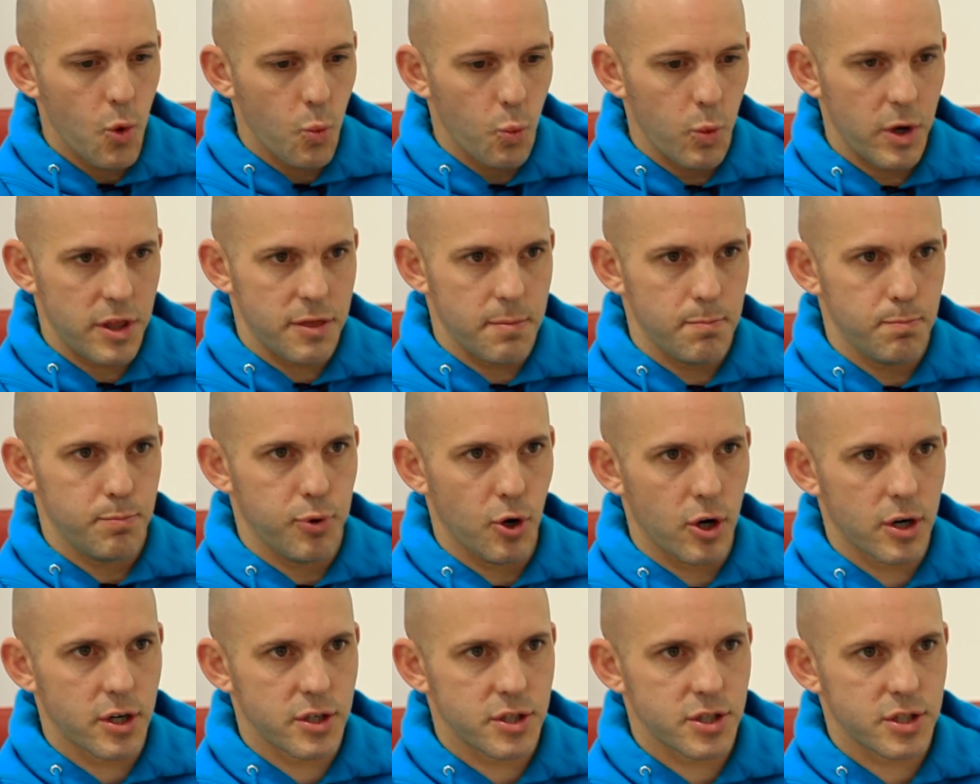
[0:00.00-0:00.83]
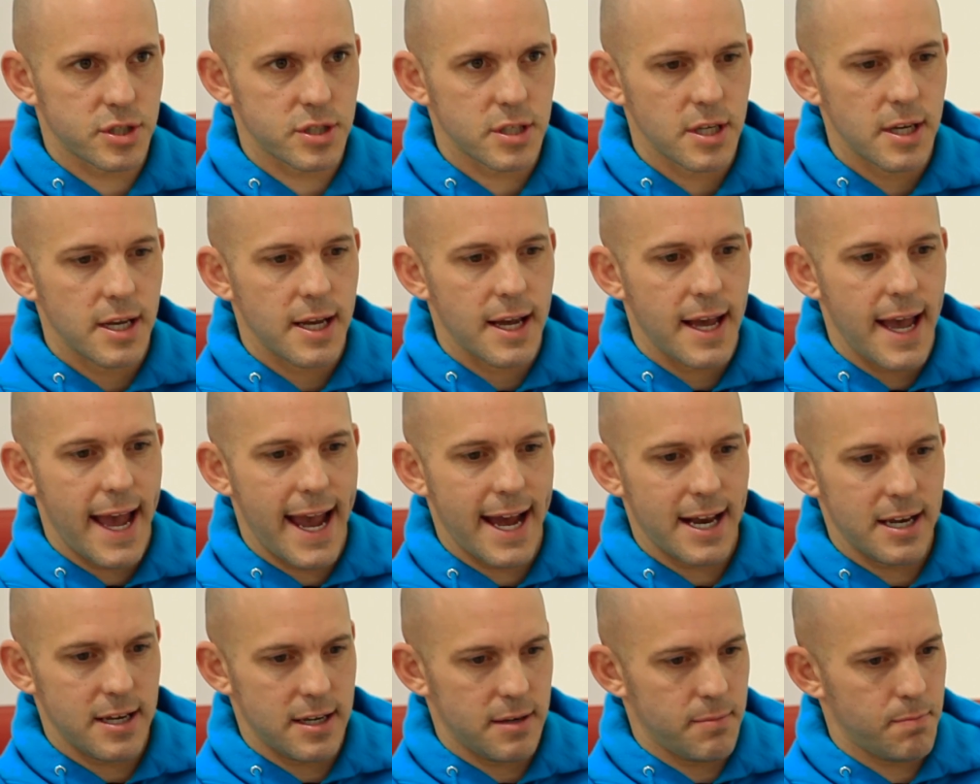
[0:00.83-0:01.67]
with books
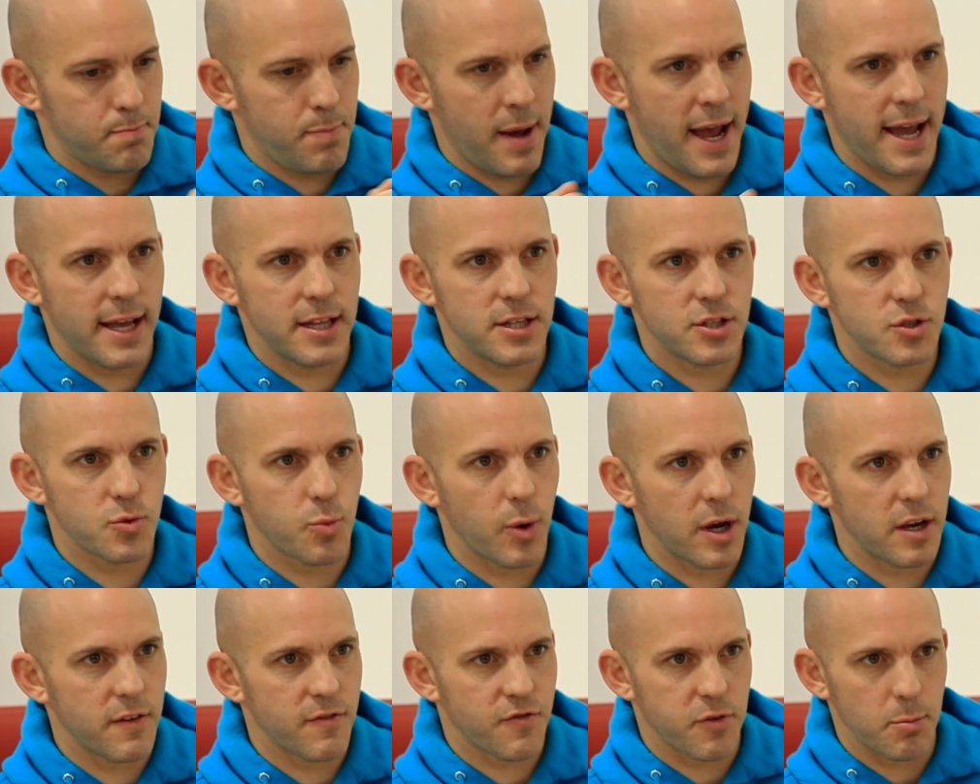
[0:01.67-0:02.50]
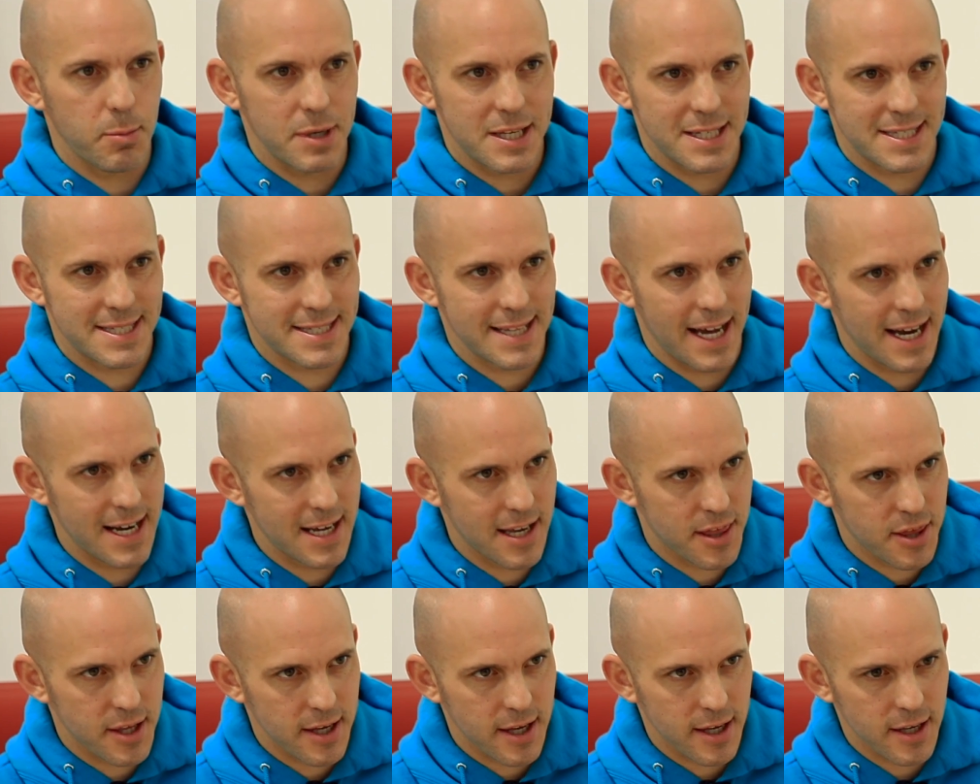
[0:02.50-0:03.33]
and pens waiting for me to
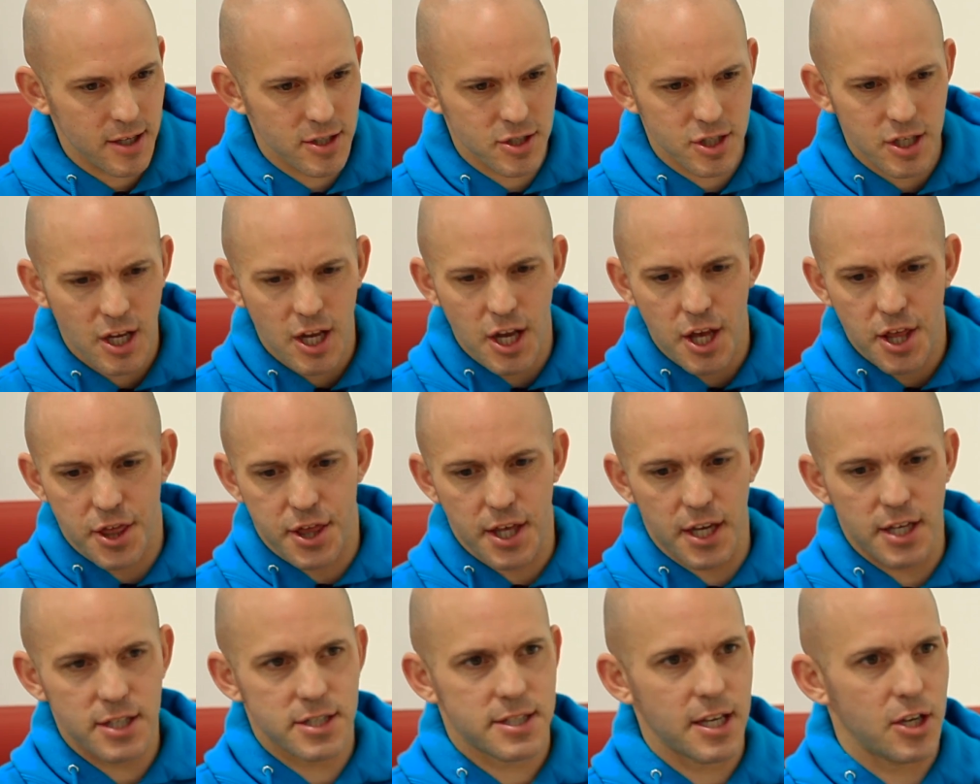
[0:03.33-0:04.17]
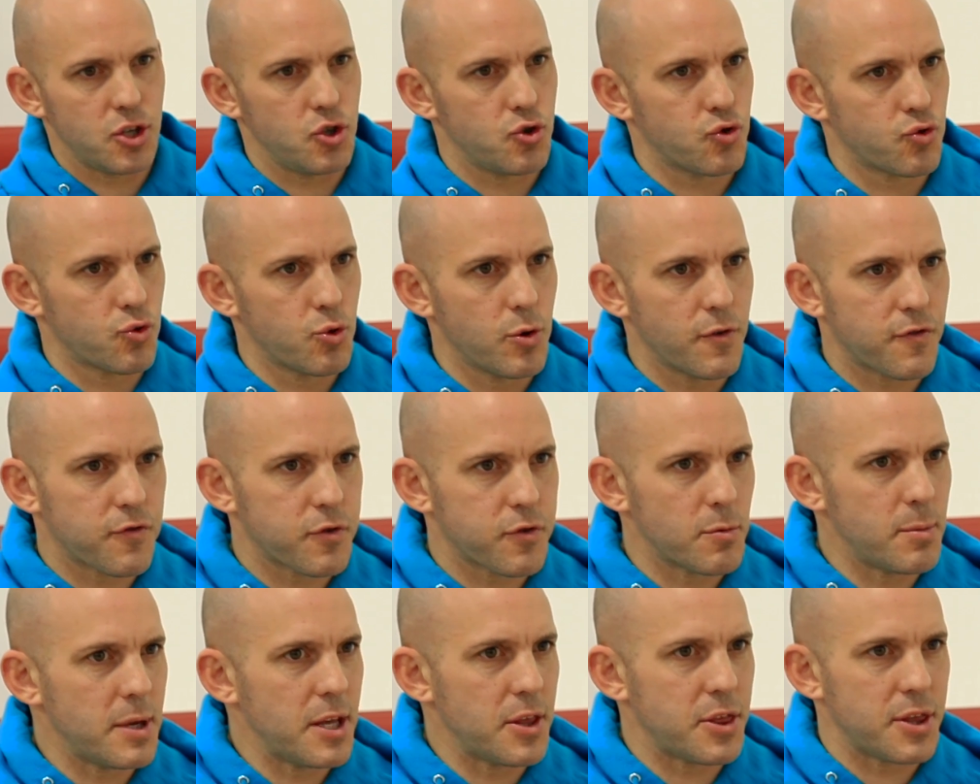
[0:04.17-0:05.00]
sign things they drew
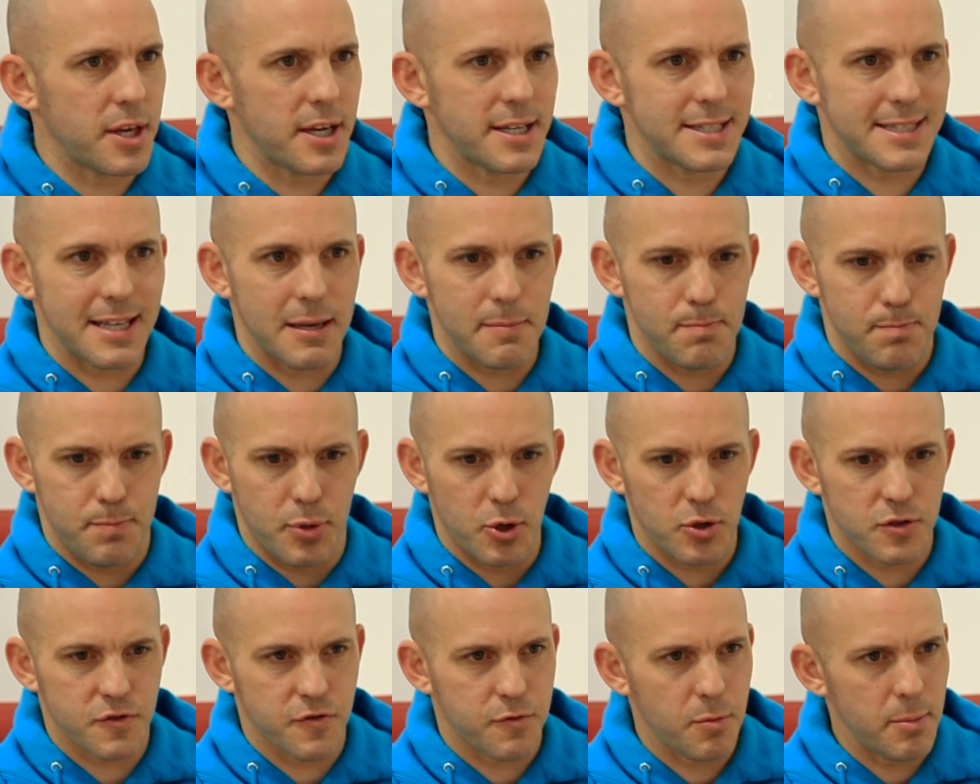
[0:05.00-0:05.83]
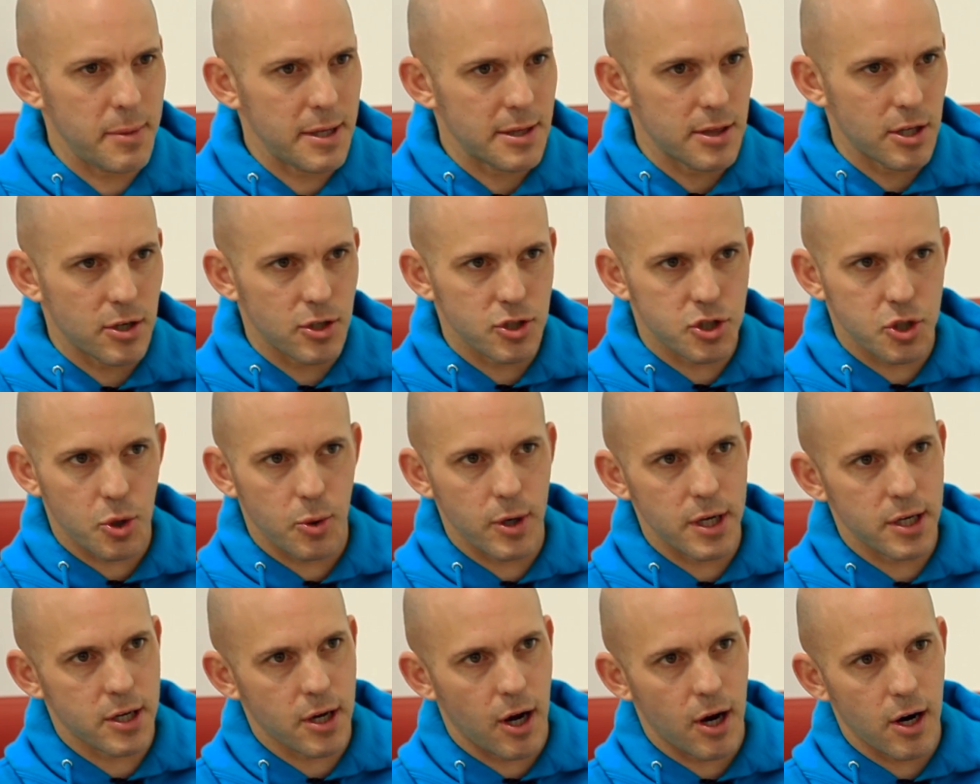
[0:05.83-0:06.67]
for me, things they built for me, little
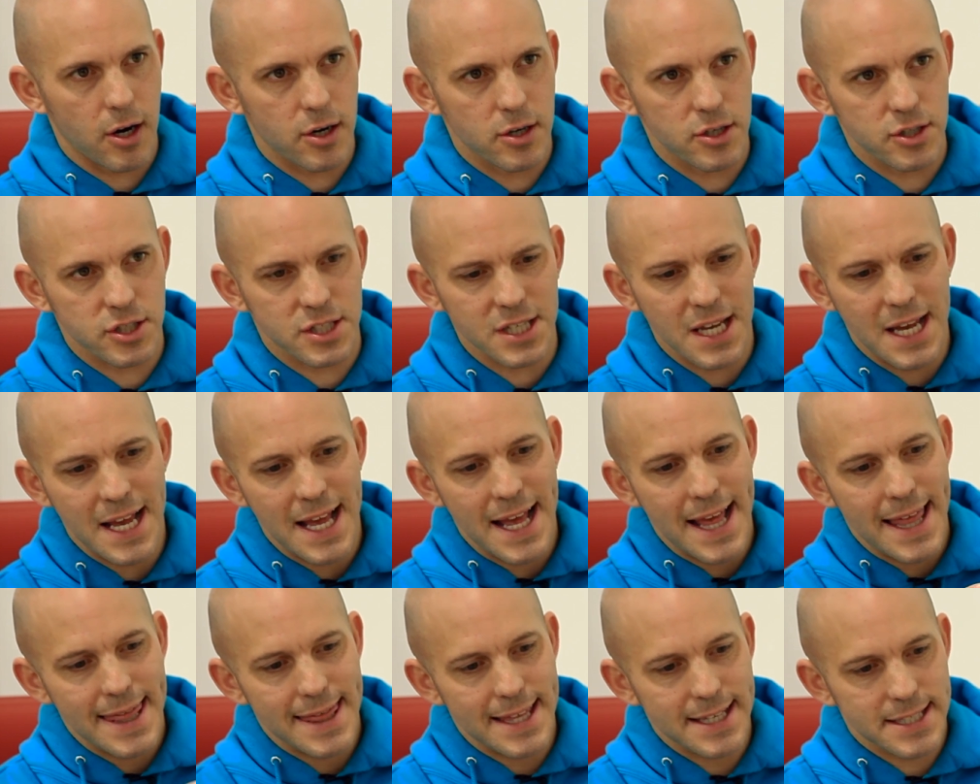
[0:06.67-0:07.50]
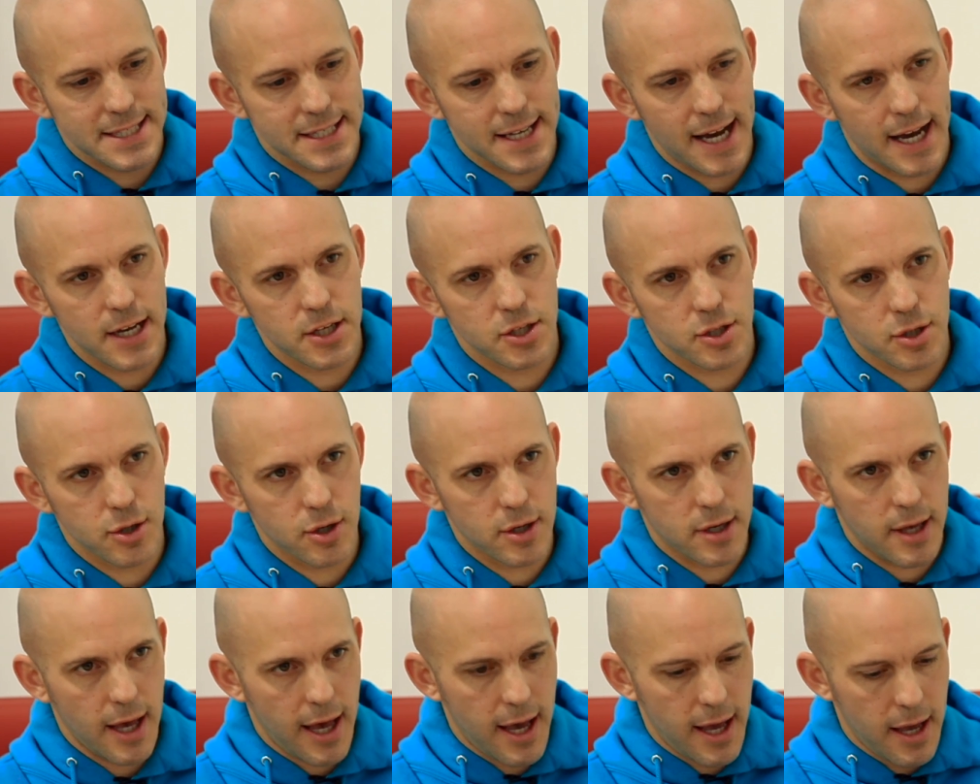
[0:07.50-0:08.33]
toy cars. This guy
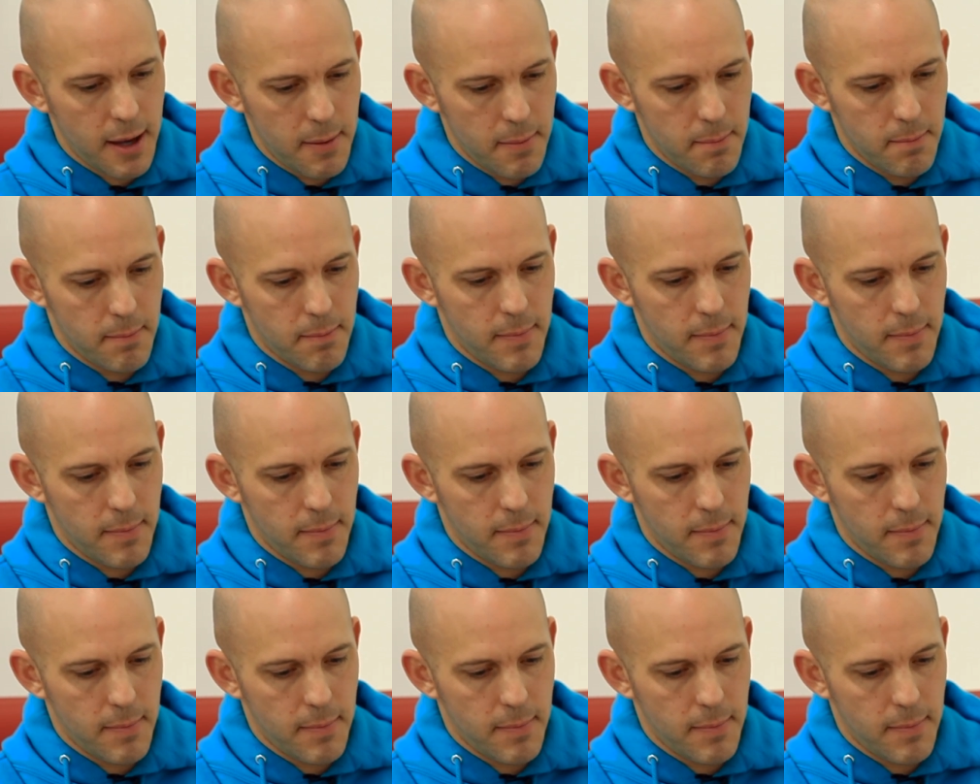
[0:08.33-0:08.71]
took a